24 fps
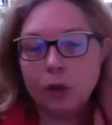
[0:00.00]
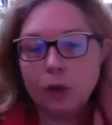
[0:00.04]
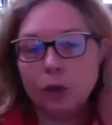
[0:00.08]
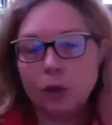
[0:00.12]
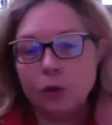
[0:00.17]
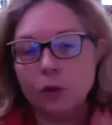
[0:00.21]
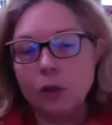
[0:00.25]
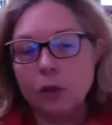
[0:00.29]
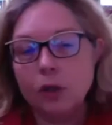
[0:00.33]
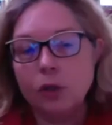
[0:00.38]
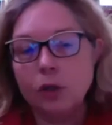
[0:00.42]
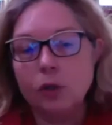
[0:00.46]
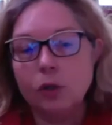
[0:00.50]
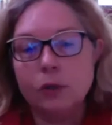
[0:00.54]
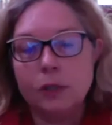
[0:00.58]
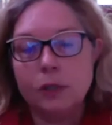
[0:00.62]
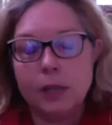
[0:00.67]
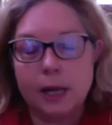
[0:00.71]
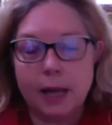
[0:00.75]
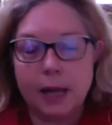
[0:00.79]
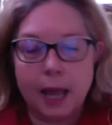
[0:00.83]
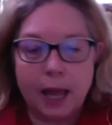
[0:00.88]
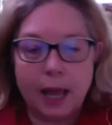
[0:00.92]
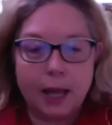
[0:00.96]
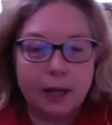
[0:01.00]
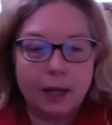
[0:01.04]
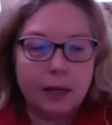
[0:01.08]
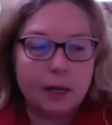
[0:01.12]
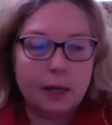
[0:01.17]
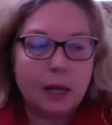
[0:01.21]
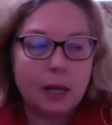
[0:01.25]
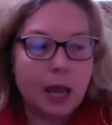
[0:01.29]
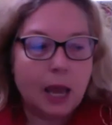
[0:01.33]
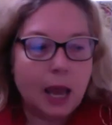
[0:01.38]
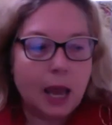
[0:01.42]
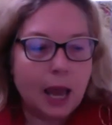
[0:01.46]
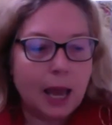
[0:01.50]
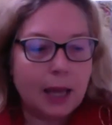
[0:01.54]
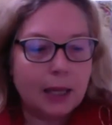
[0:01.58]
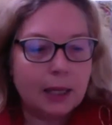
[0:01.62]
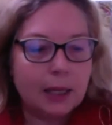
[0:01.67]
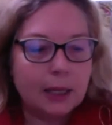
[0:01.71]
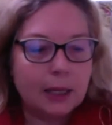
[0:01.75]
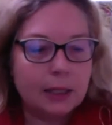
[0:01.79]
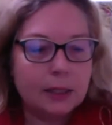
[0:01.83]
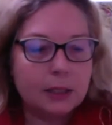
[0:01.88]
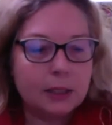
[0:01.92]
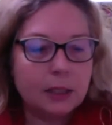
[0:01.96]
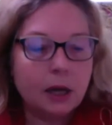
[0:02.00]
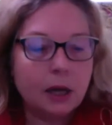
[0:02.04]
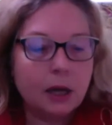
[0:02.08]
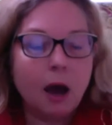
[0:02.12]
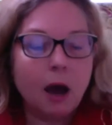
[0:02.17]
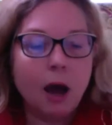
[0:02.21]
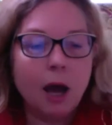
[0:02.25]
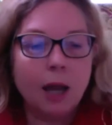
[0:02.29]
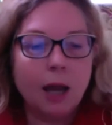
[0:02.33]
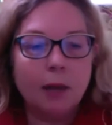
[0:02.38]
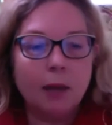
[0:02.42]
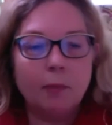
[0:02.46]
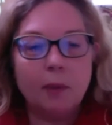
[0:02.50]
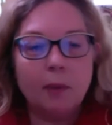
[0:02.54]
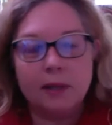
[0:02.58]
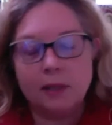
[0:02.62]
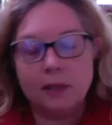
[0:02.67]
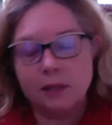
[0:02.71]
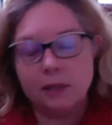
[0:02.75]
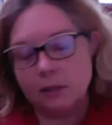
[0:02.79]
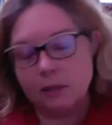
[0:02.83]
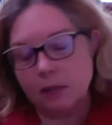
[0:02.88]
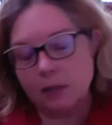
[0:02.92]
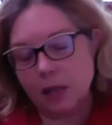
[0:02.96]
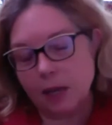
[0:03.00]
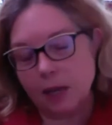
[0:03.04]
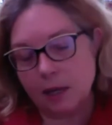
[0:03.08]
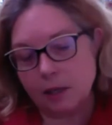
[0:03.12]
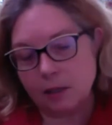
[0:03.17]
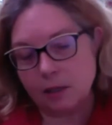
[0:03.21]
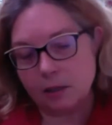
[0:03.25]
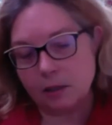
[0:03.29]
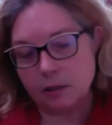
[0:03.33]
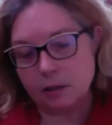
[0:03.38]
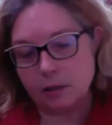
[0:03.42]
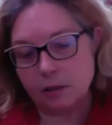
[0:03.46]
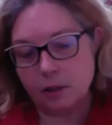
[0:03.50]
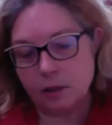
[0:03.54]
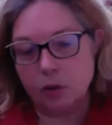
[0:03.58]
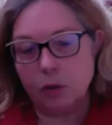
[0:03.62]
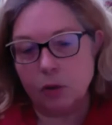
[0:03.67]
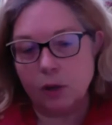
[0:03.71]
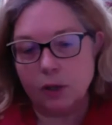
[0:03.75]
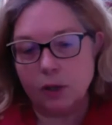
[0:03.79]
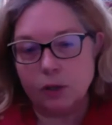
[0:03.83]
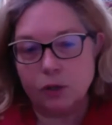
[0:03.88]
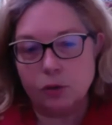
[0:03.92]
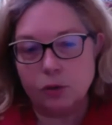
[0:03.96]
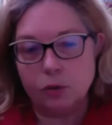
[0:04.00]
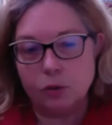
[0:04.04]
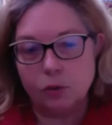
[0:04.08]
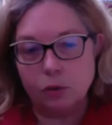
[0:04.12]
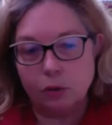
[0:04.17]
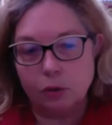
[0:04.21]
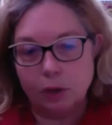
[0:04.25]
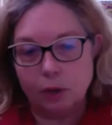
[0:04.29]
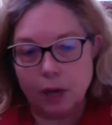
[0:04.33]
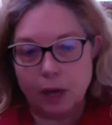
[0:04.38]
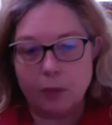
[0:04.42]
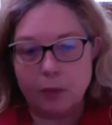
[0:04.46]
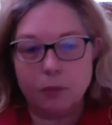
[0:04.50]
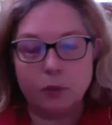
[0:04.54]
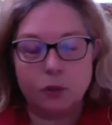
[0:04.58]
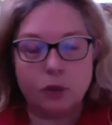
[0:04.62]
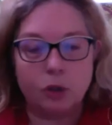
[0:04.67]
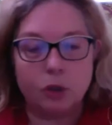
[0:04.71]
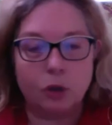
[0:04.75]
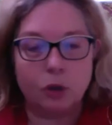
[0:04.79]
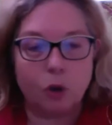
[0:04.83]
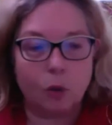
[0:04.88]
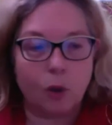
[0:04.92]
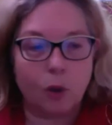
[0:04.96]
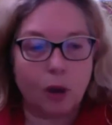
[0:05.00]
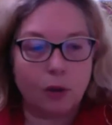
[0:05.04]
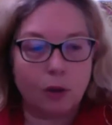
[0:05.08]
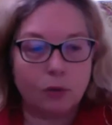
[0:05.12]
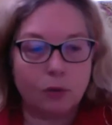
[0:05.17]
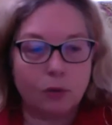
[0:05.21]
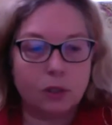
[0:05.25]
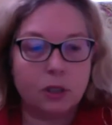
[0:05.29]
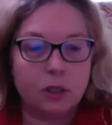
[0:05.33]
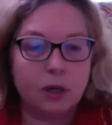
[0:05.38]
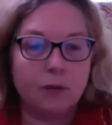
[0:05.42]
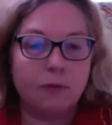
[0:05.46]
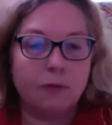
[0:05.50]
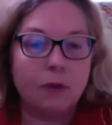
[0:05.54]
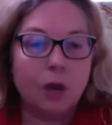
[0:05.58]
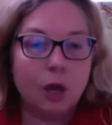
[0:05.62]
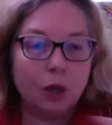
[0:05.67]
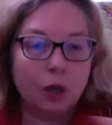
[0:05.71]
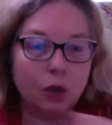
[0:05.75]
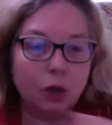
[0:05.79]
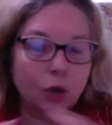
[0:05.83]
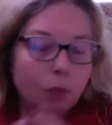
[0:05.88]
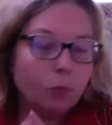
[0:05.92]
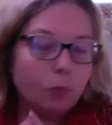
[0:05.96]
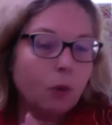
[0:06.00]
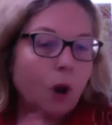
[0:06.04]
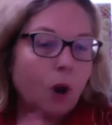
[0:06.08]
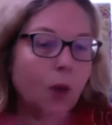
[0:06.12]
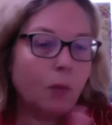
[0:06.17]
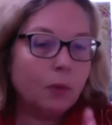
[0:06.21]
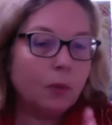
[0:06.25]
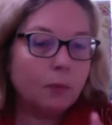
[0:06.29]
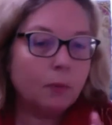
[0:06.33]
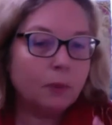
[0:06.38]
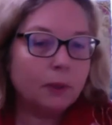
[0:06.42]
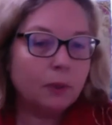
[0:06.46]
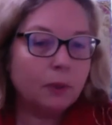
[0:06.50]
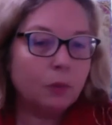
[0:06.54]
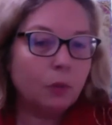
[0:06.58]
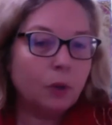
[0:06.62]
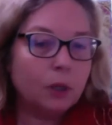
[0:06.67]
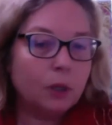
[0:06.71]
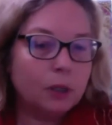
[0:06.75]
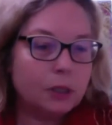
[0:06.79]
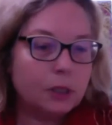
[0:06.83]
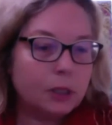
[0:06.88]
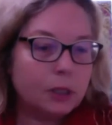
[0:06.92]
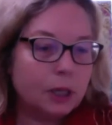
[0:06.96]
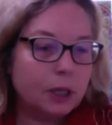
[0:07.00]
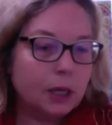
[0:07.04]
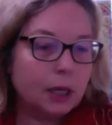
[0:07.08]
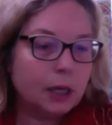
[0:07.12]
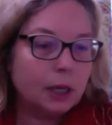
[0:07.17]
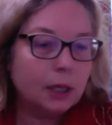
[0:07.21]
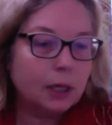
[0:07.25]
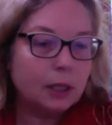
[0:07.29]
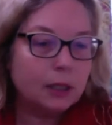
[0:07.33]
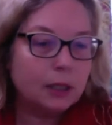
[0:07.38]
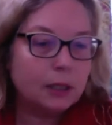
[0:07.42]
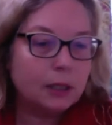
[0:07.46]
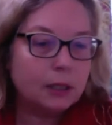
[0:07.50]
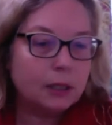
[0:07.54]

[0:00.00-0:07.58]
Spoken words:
you can use that, and in time, as things, you know, as you are able to go out and stuff, you'll probably want to get